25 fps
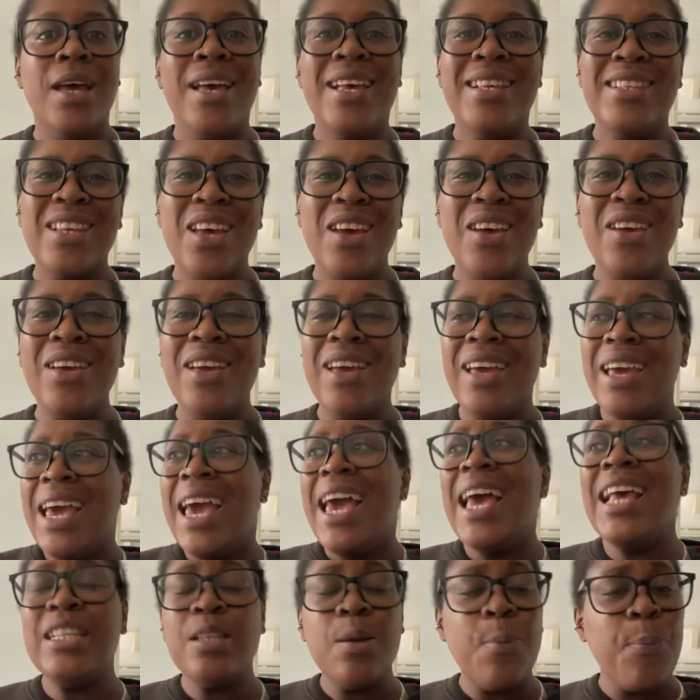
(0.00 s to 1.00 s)
So
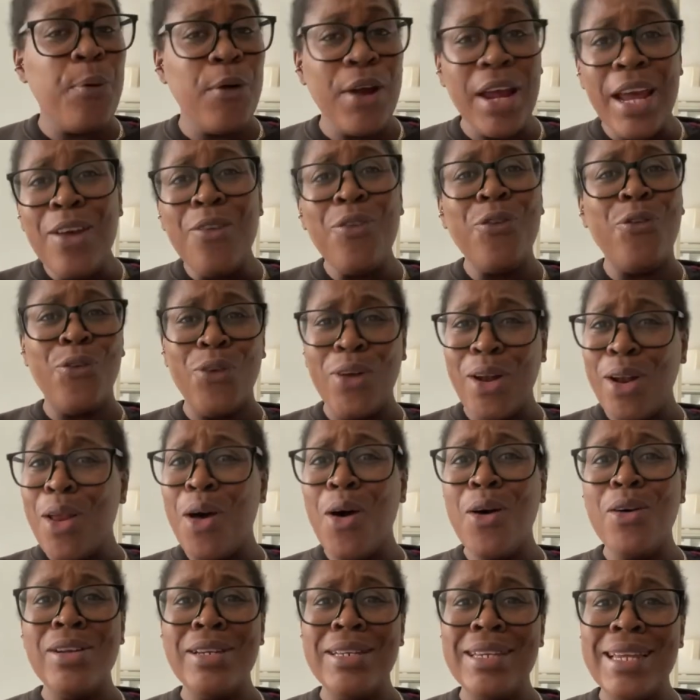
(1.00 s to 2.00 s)
it's a pretty
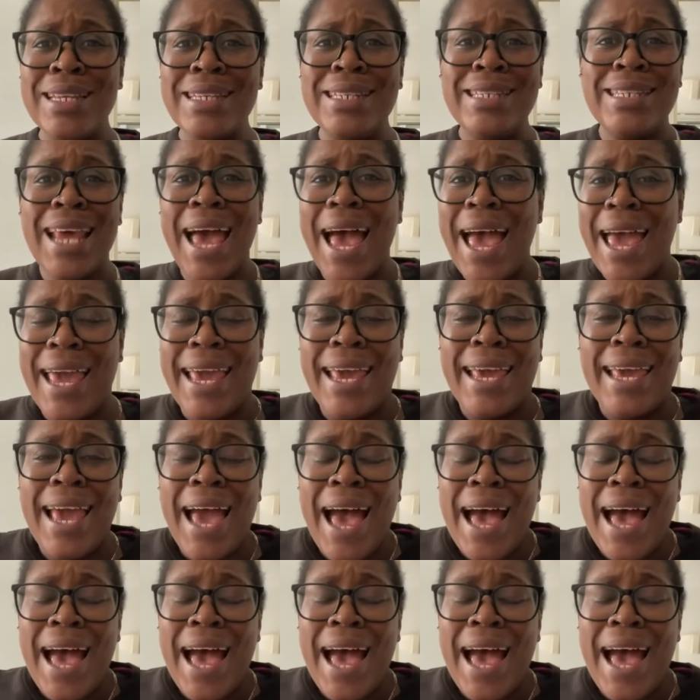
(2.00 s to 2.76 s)
full-on day,